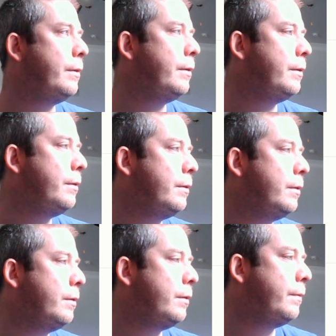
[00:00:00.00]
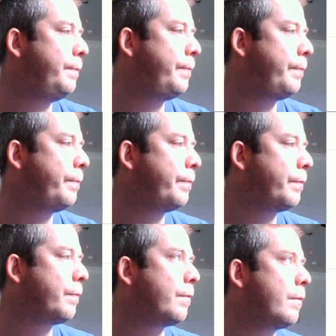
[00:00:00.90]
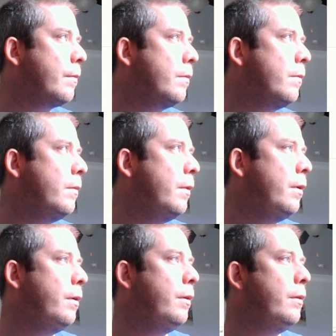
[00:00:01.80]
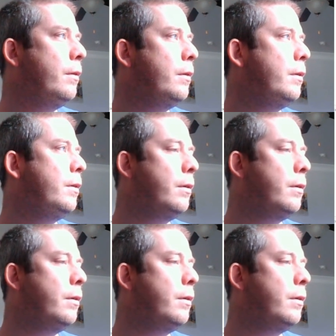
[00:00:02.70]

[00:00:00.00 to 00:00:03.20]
(no one is talking)